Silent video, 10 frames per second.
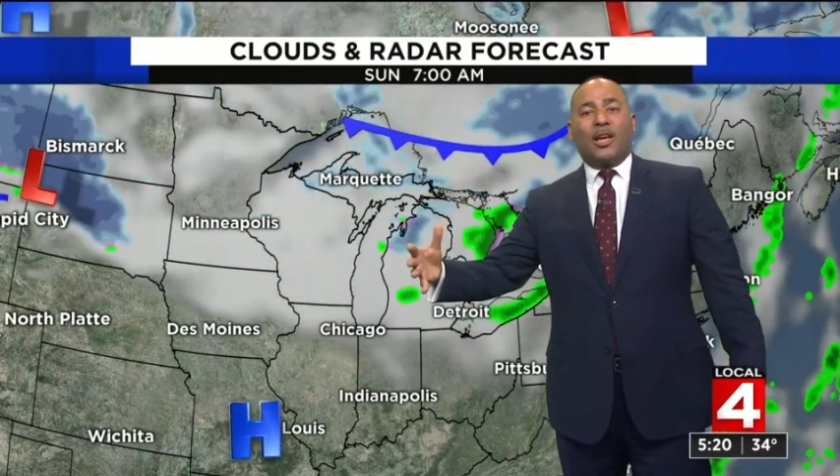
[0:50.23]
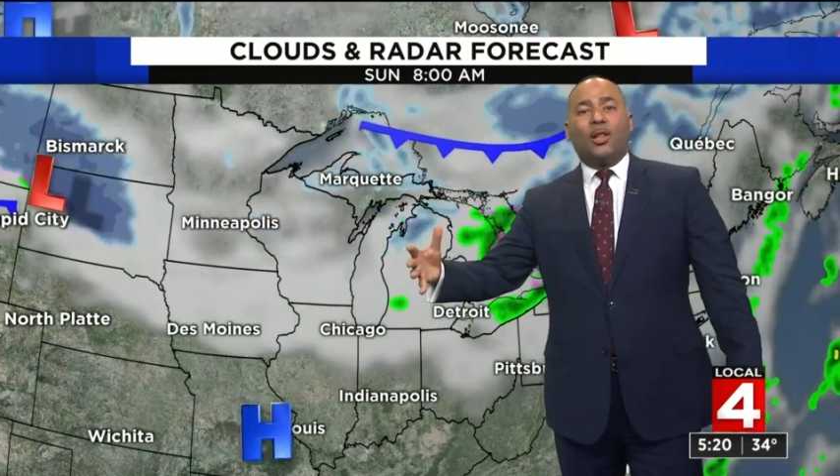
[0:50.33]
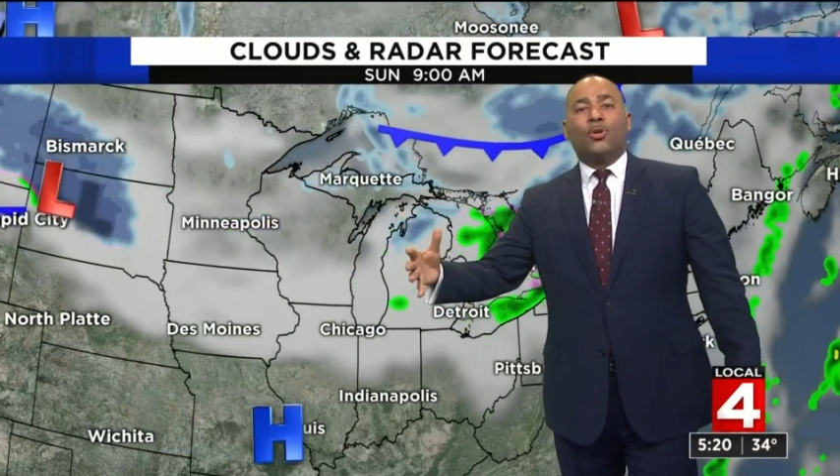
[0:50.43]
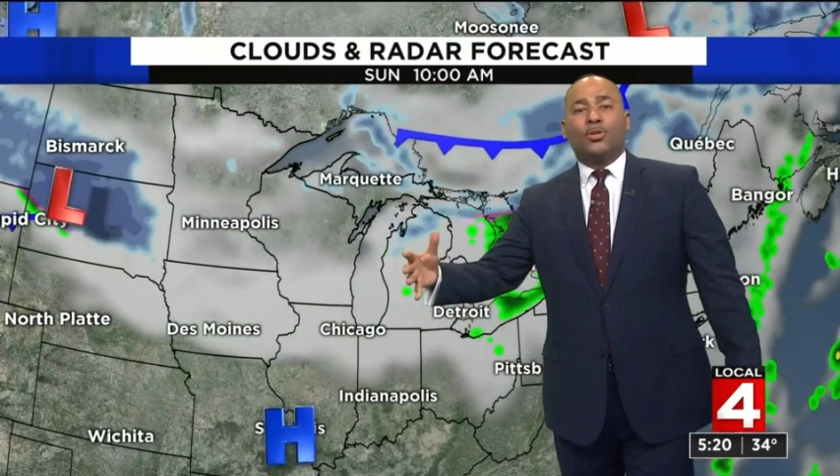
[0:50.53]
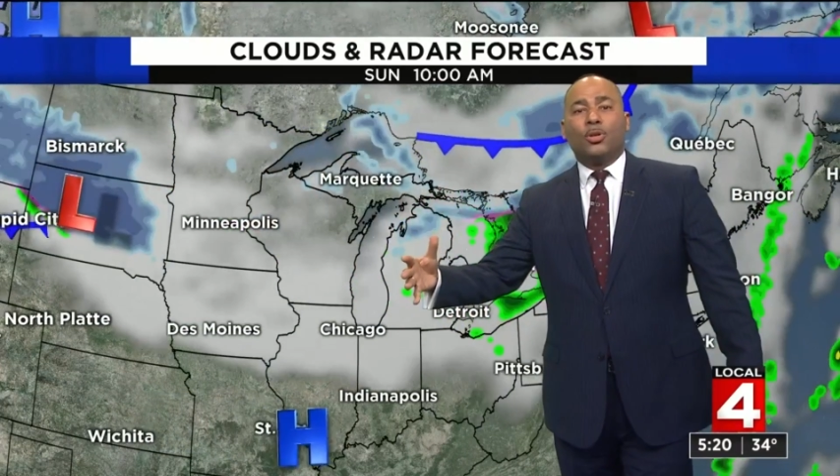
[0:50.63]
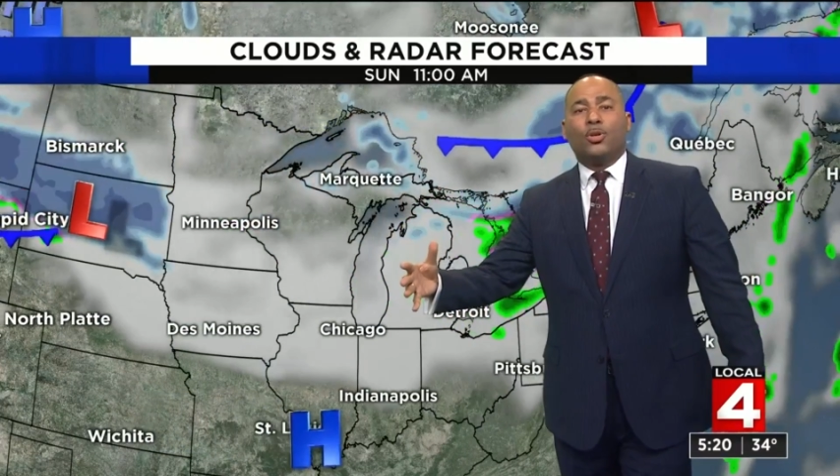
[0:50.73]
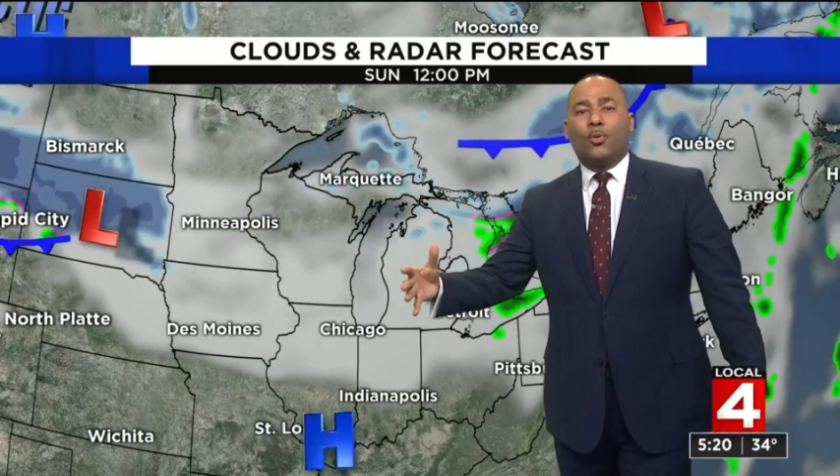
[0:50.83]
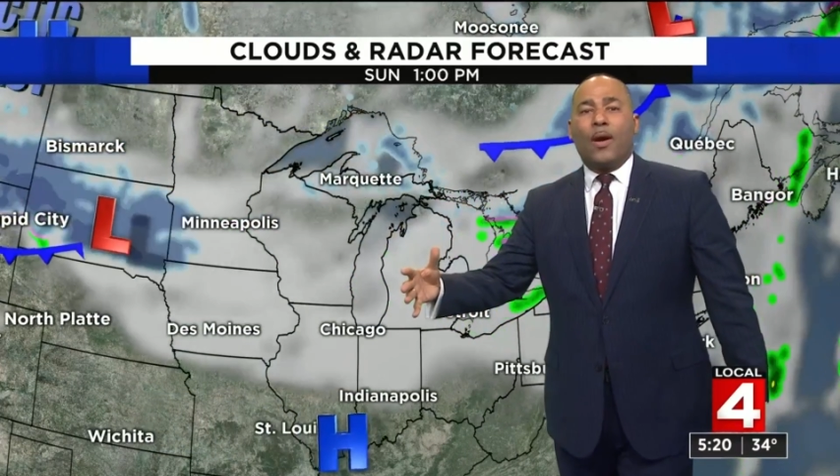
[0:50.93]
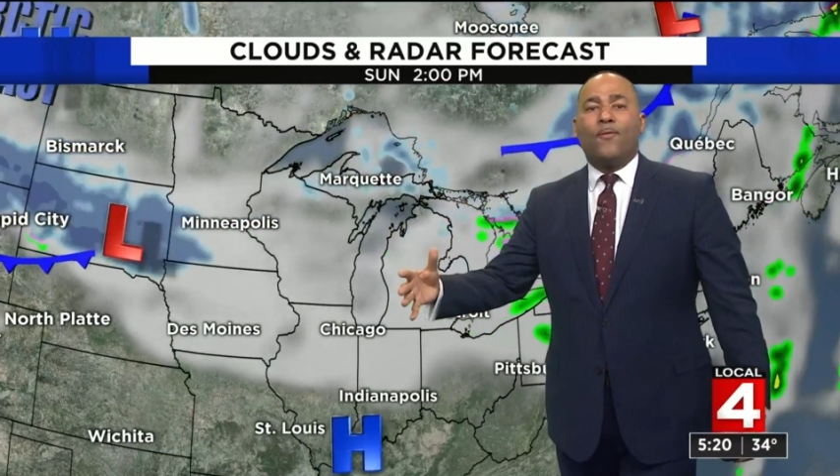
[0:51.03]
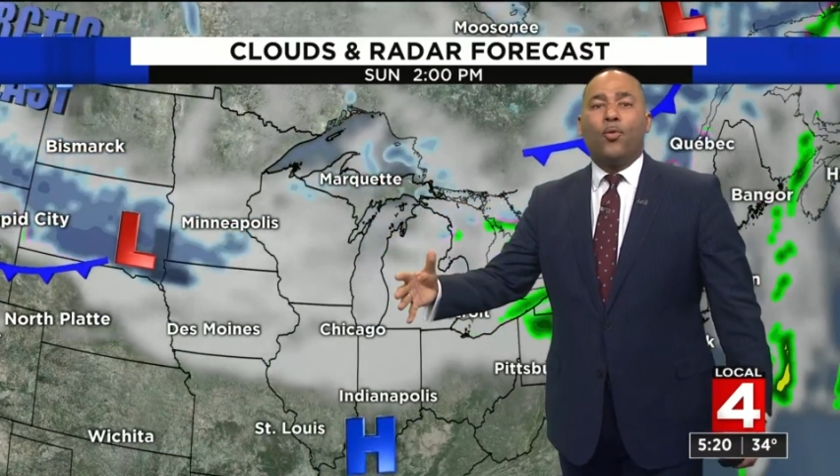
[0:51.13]
closer to
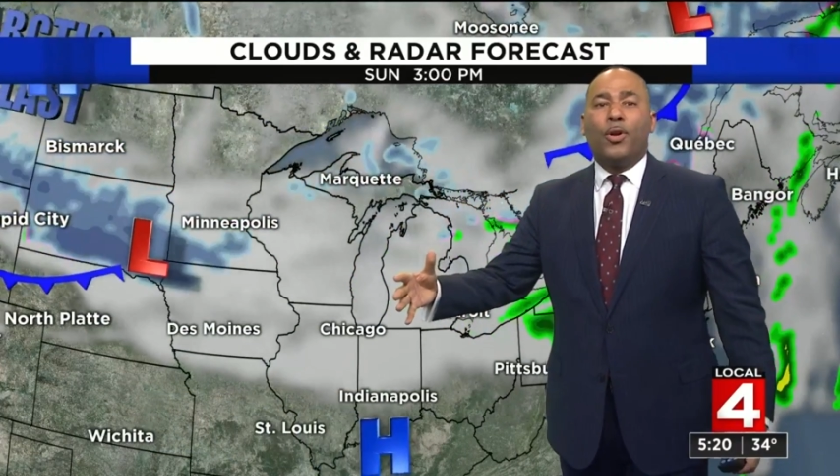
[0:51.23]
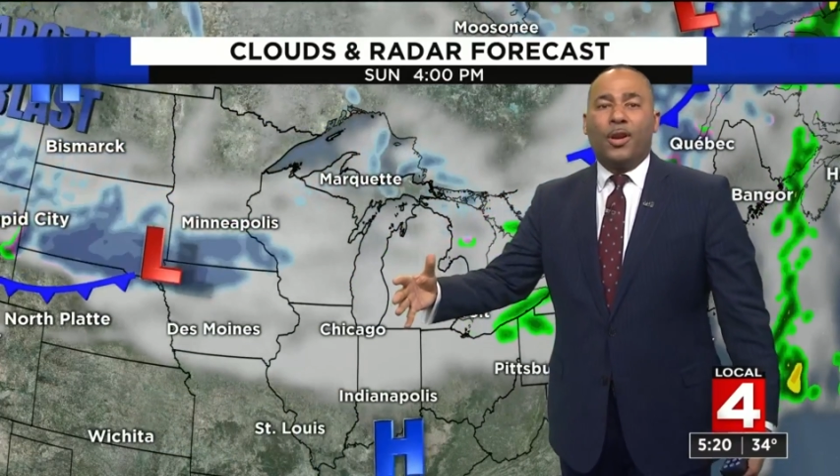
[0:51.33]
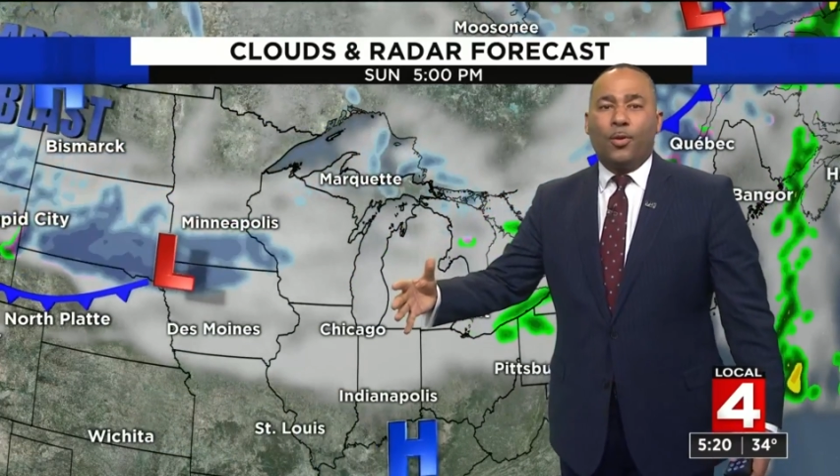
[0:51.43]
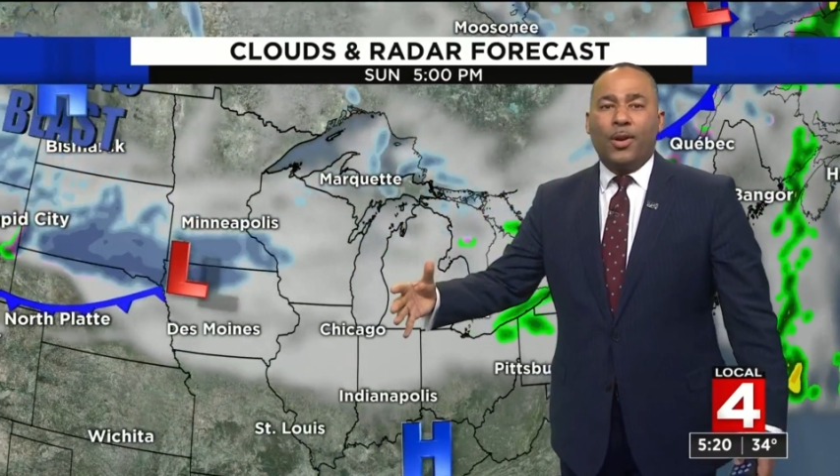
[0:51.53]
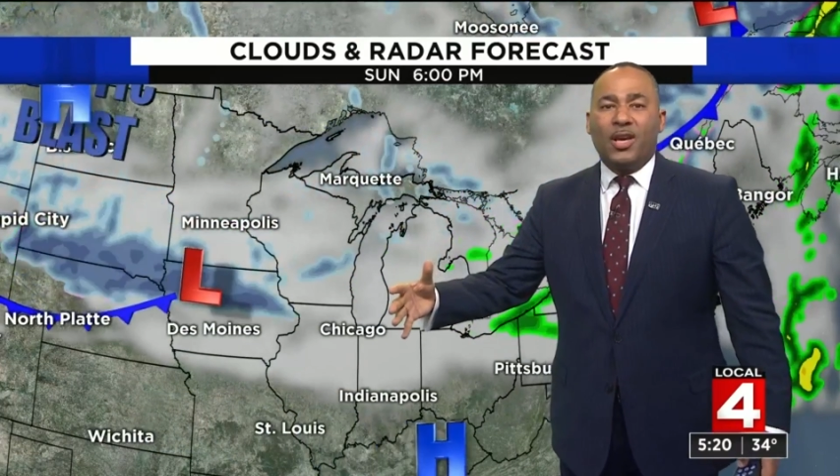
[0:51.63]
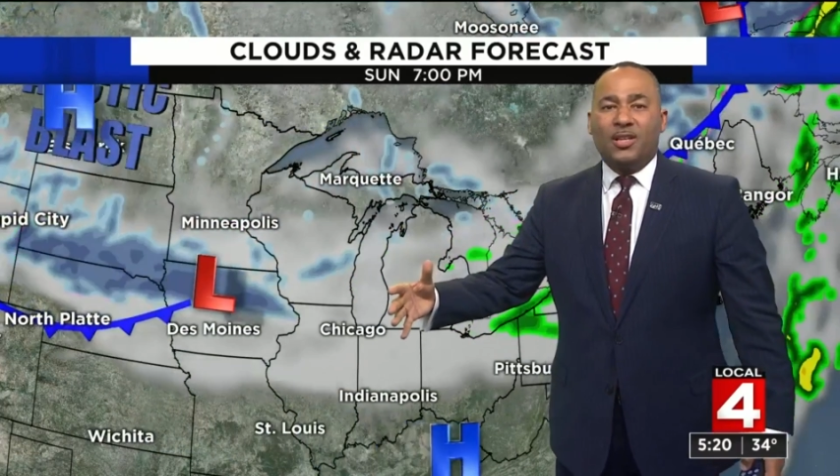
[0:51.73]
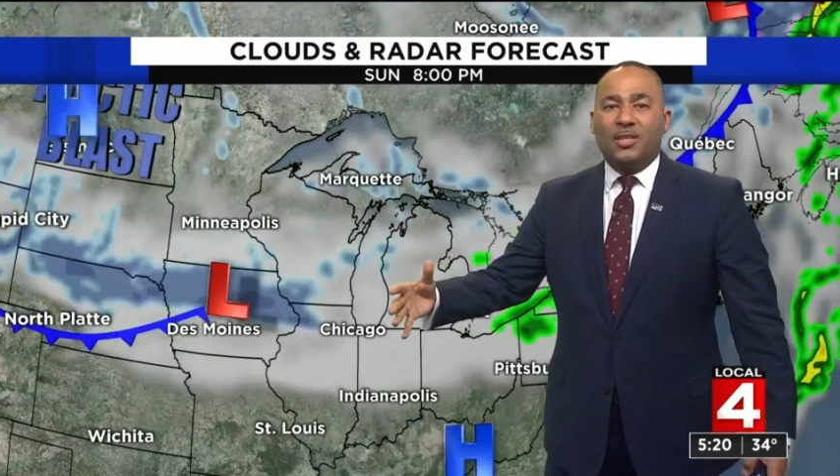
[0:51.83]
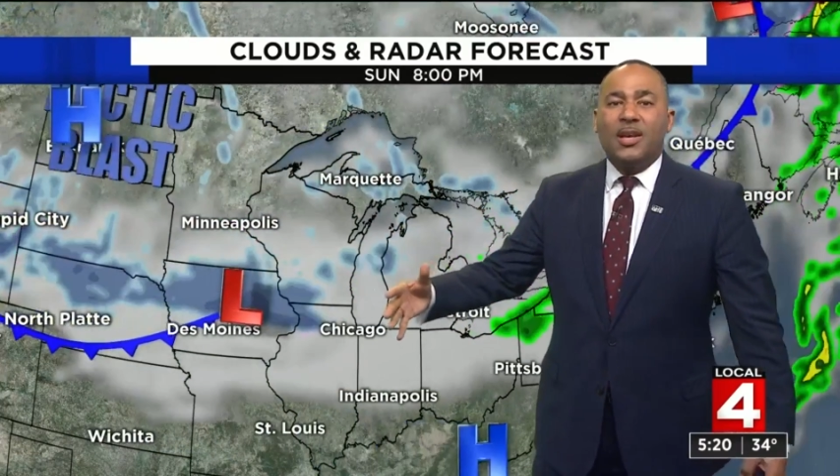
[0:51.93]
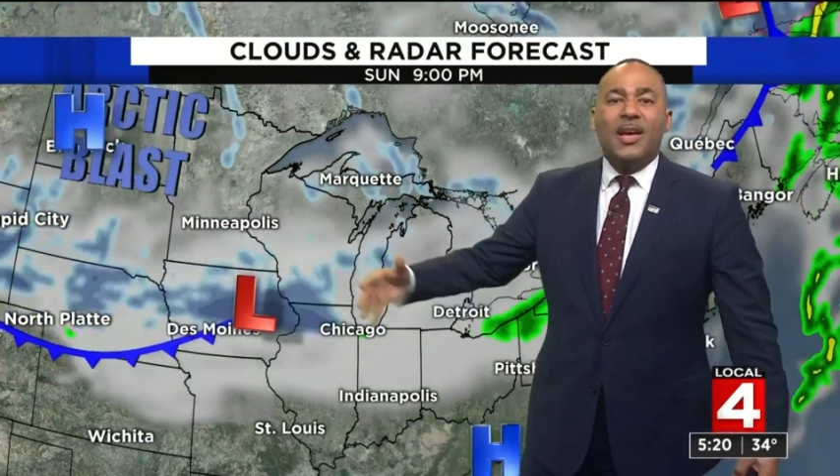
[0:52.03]
around 40 degrees.